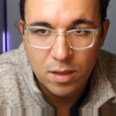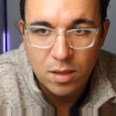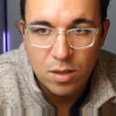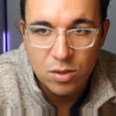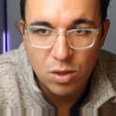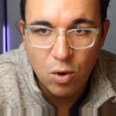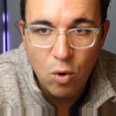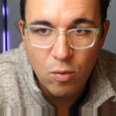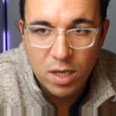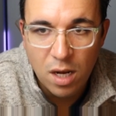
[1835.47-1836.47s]
So
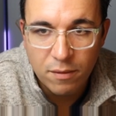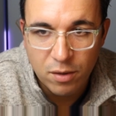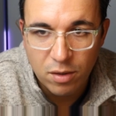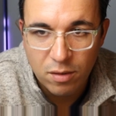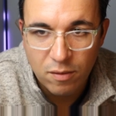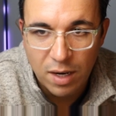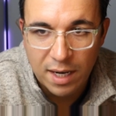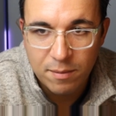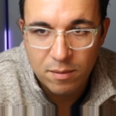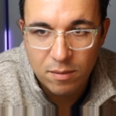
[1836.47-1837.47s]
who recovered,
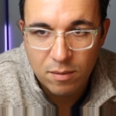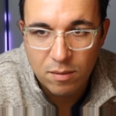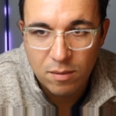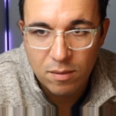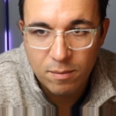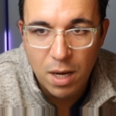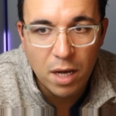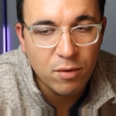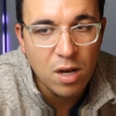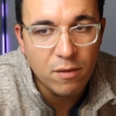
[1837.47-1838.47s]
right? Upon
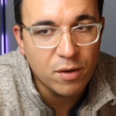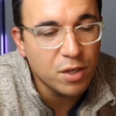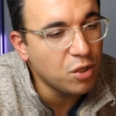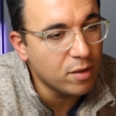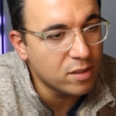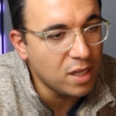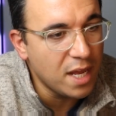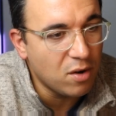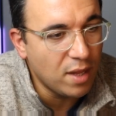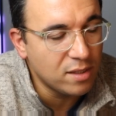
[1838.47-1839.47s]
recovering two years
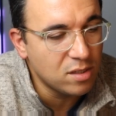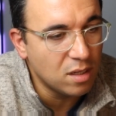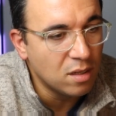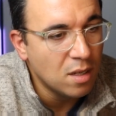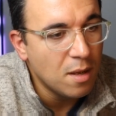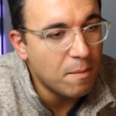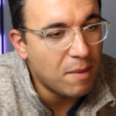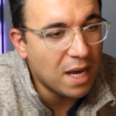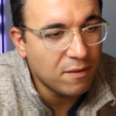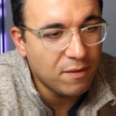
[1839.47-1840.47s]
later, that's a
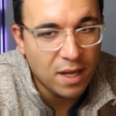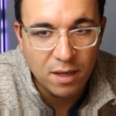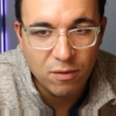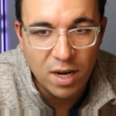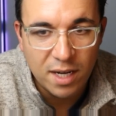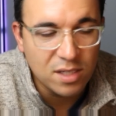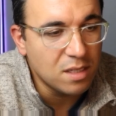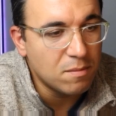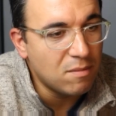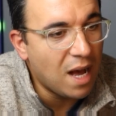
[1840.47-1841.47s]
modifying phrase.
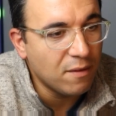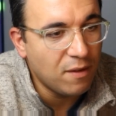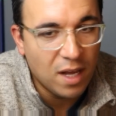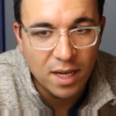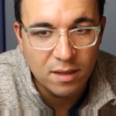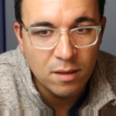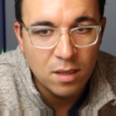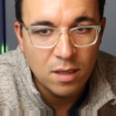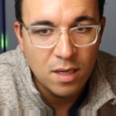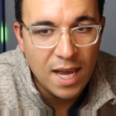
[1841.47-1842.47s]
That's modifying
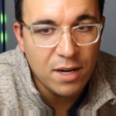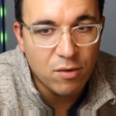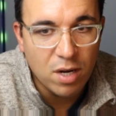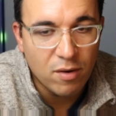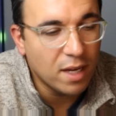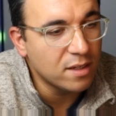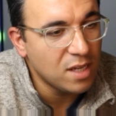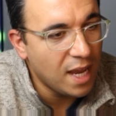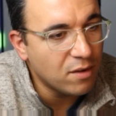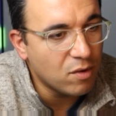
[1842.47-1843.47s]
Henry, right? Because
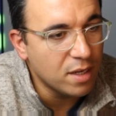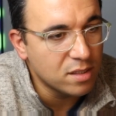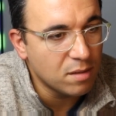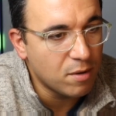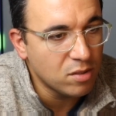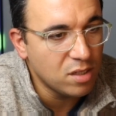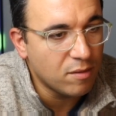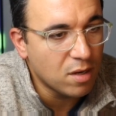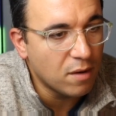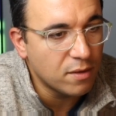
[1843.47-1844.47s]
Henry is the person that
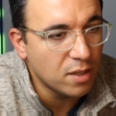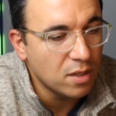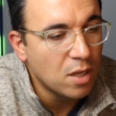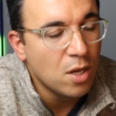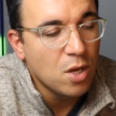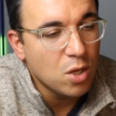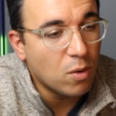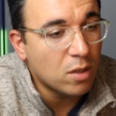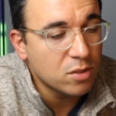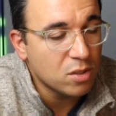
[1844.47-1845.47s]
recovered. You
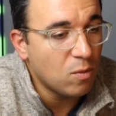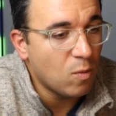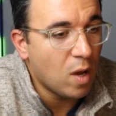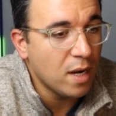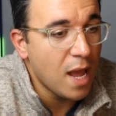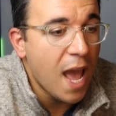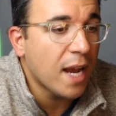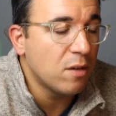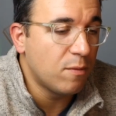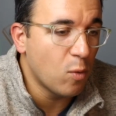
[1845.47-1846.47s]
also want
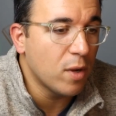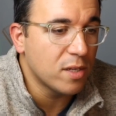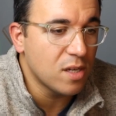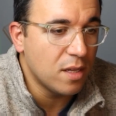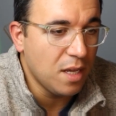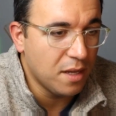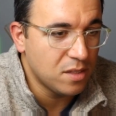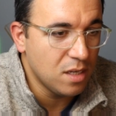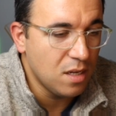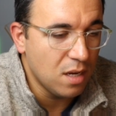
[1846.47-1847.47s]
active voice on the
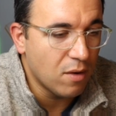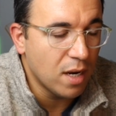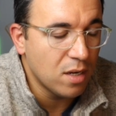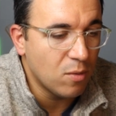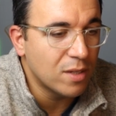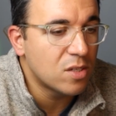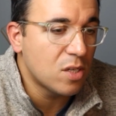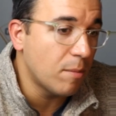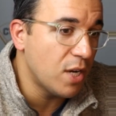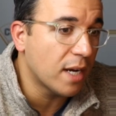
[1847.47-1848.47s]
SAT, right? You want
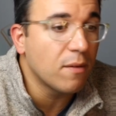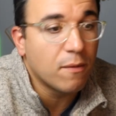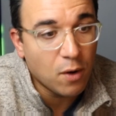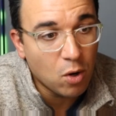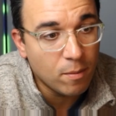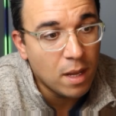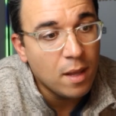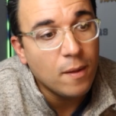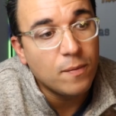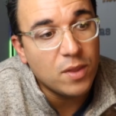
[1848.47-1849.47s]
subject, verb,
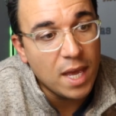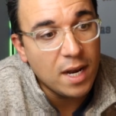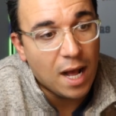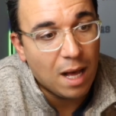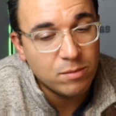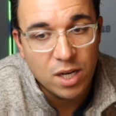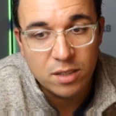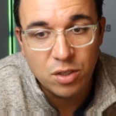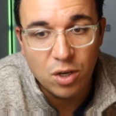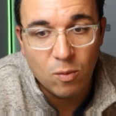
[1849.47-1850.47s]
then
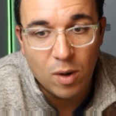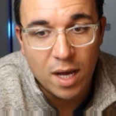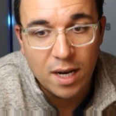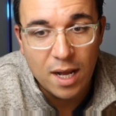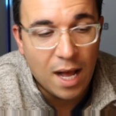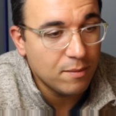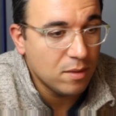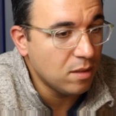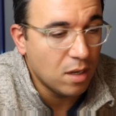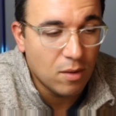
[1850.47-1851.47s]
object. You don't want uh,
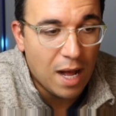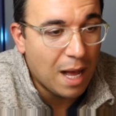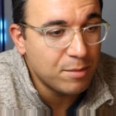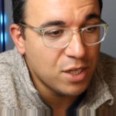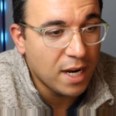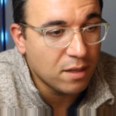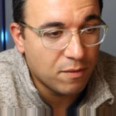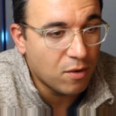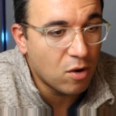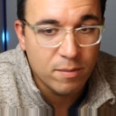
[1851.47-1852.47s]
you know object,
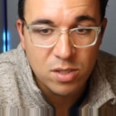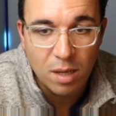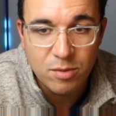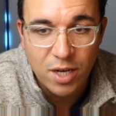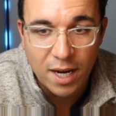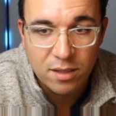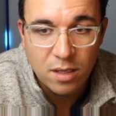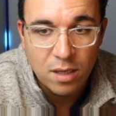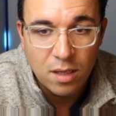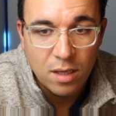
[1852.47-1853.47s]
verb, subject,
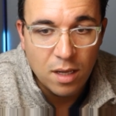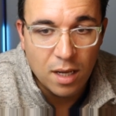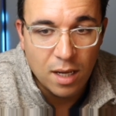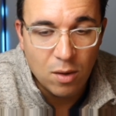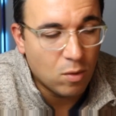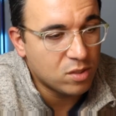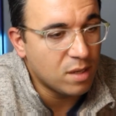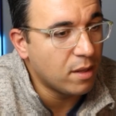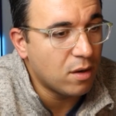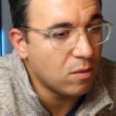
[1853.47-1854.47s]
uh, or
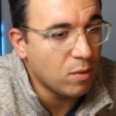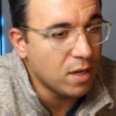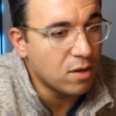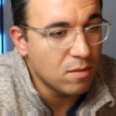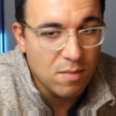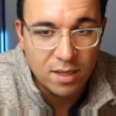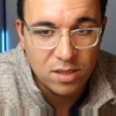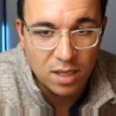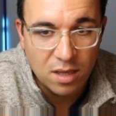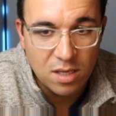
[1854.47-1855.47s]
some other weird mix
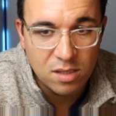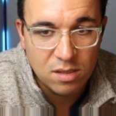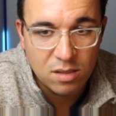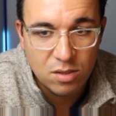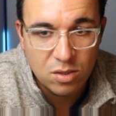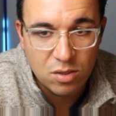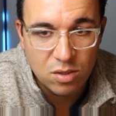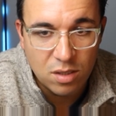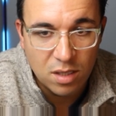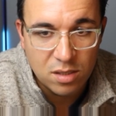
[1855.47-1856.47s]
like these.
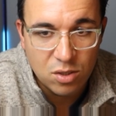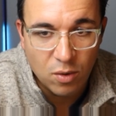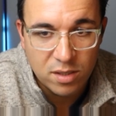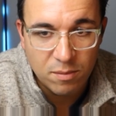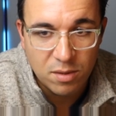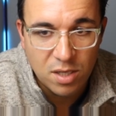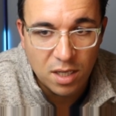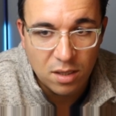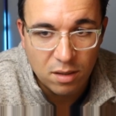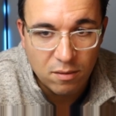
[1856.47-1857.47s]
This choice in
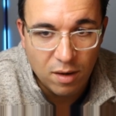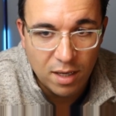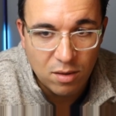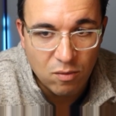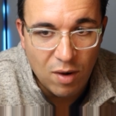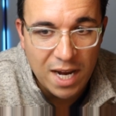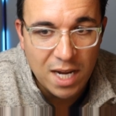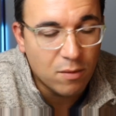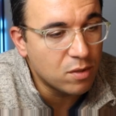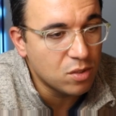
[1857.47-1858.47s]
particular, right? The
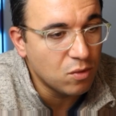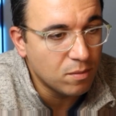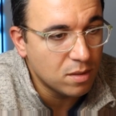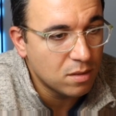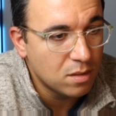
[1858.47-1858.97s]
reign resumed.